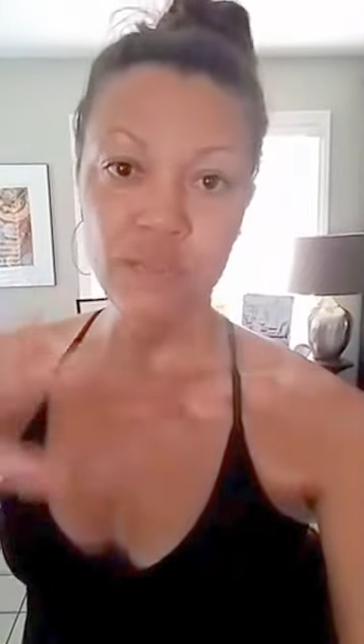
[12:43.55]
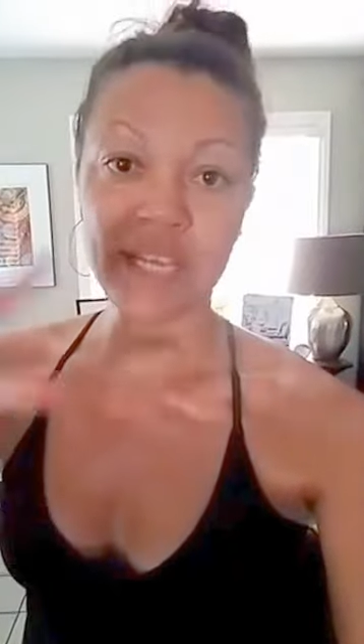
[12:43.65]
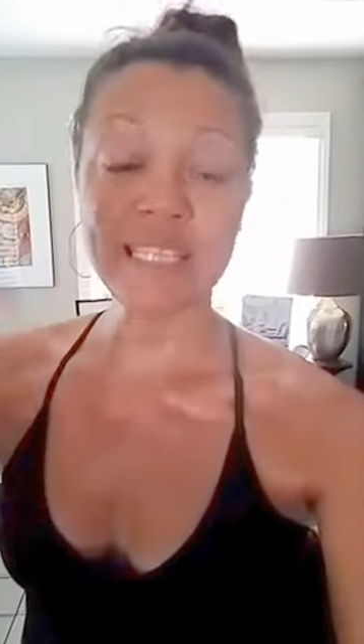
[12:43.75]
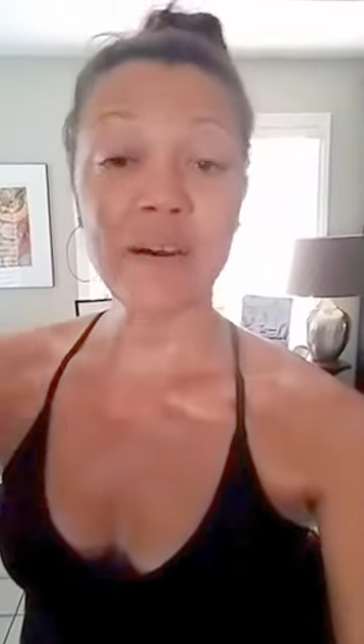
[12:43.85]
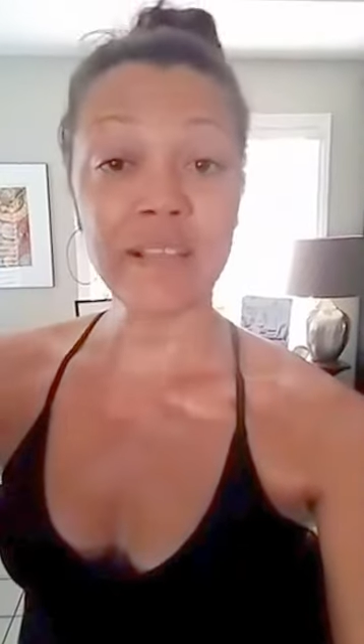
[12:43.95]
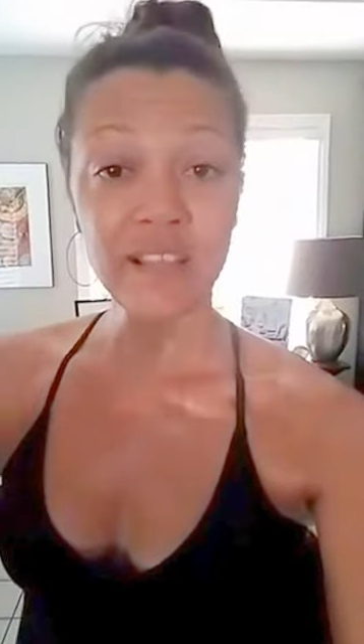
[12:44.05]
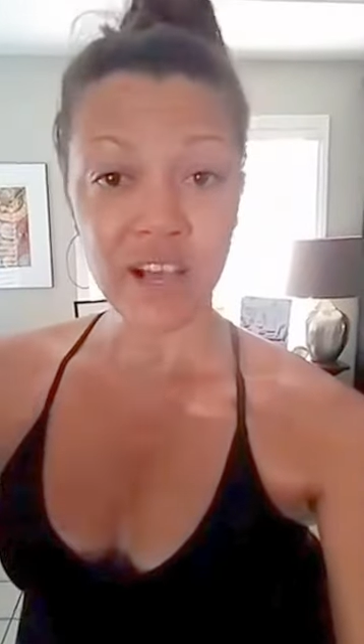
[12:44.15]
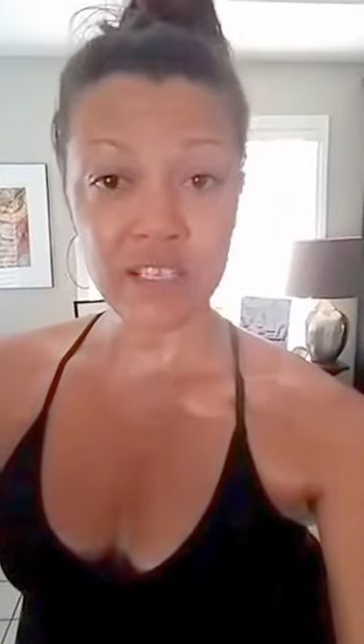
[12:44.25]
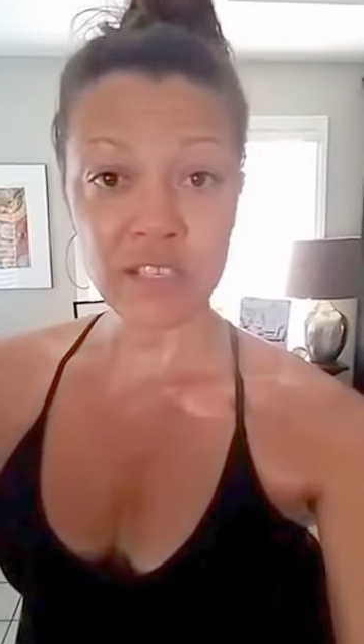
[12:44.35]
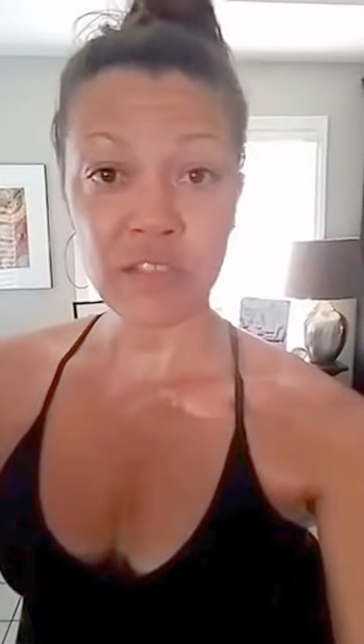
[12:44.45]
That's how I
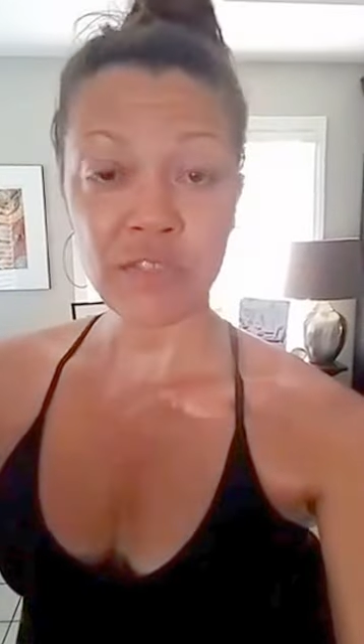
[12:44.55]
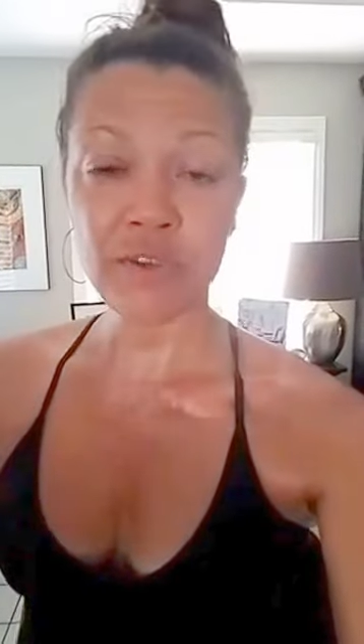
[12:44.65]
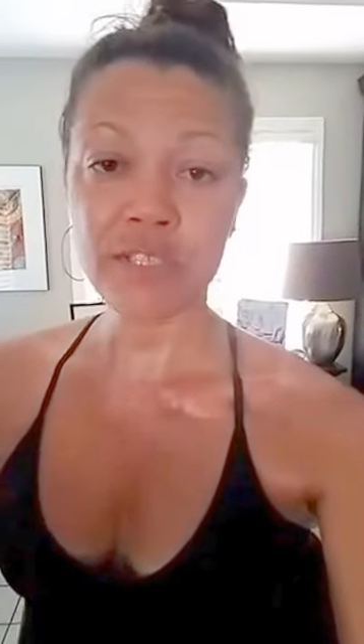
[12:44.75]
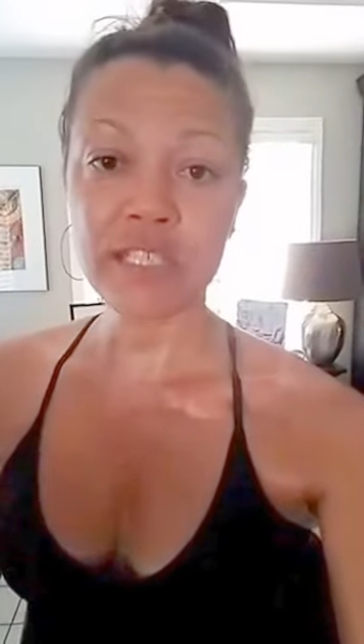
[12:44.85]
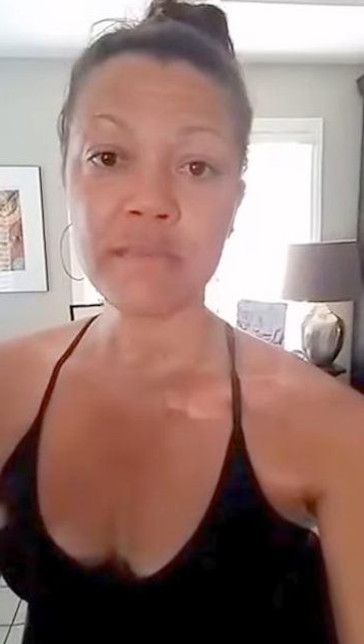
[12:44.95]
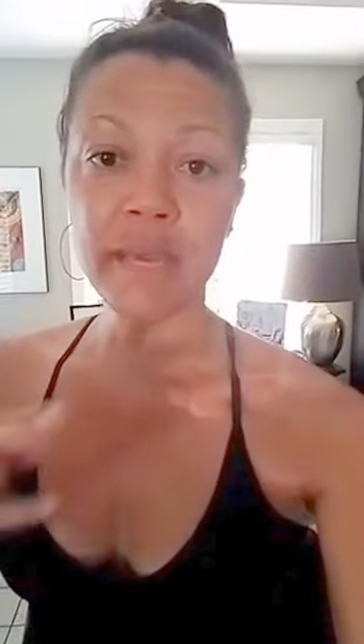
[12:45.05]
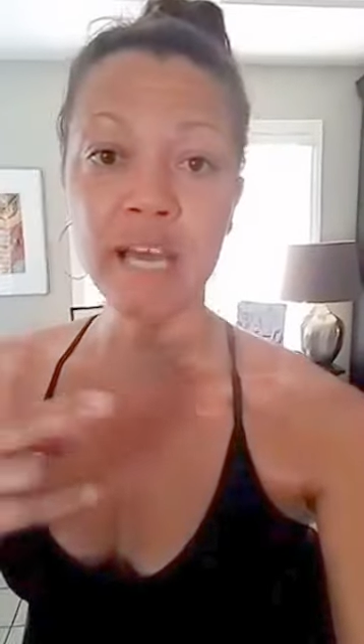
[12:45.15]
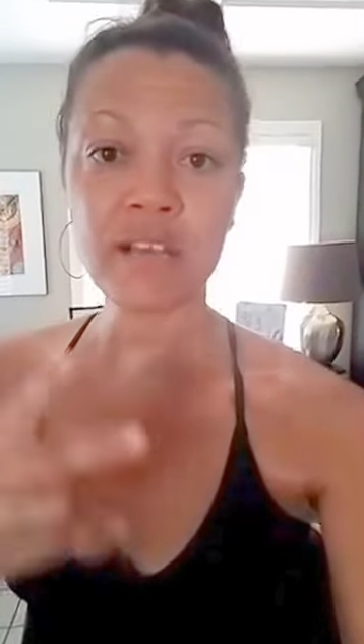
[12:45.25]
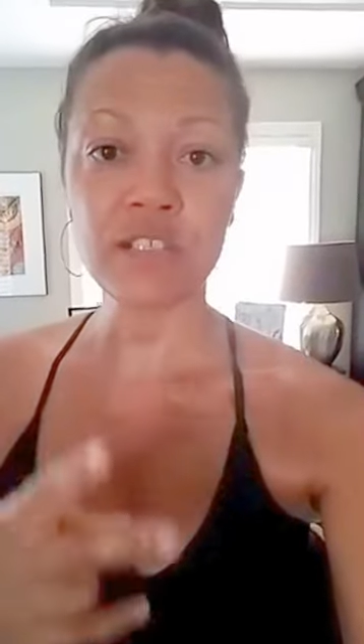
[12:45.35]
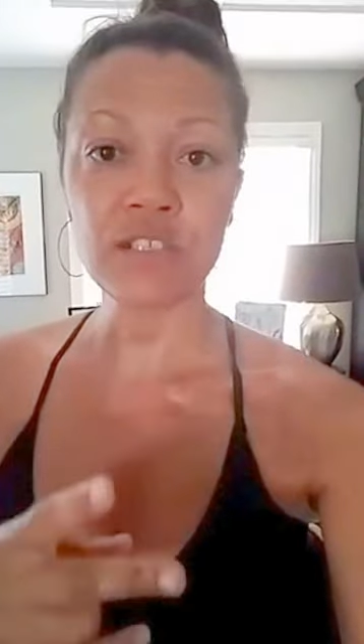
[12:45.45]
lost the 13
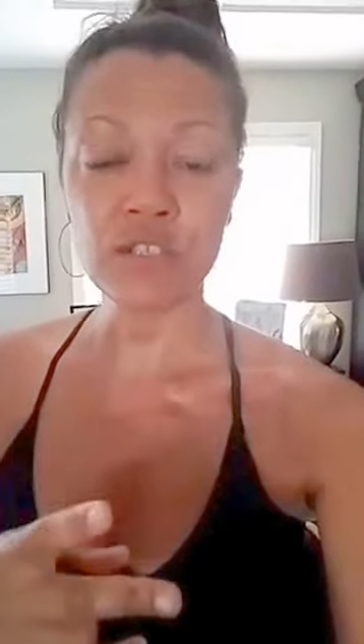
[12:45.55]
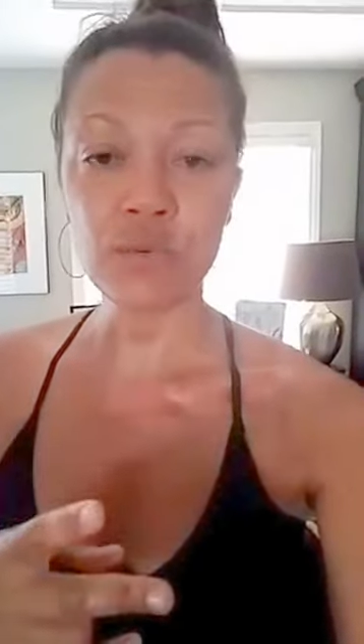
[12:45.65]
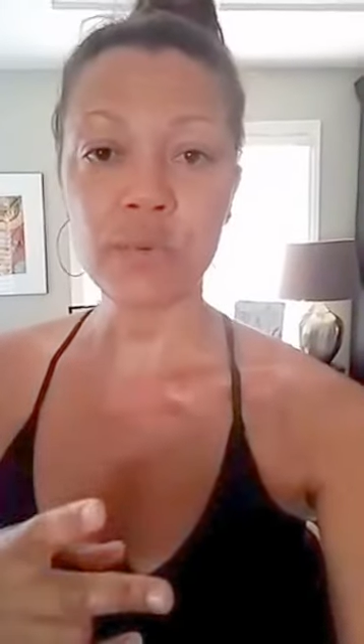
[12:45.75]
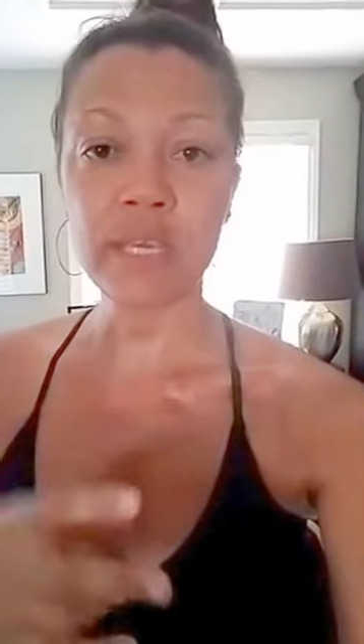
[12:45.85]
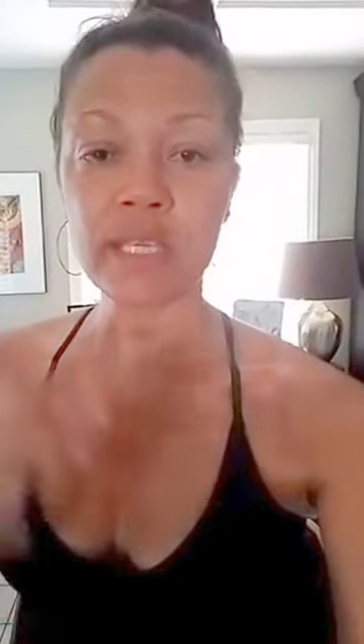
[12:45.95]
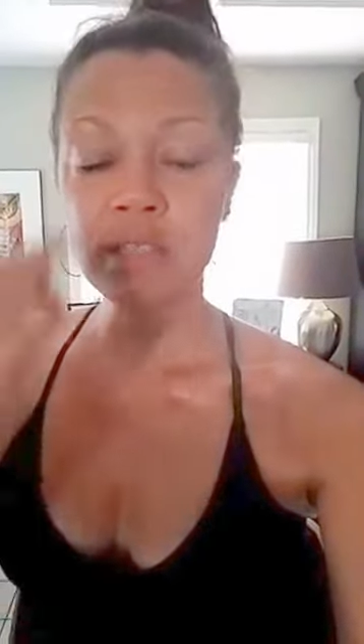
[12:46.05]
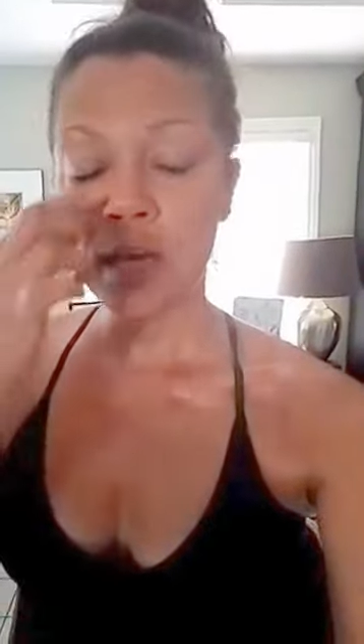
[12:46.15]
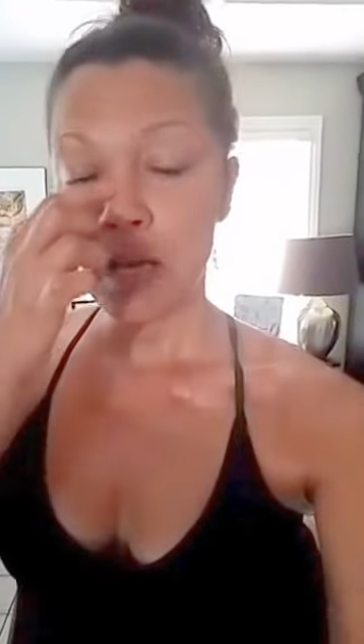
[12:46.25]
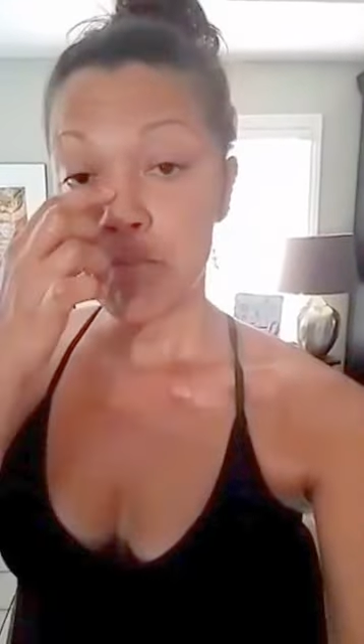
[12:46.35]
pounds in 2 weeks.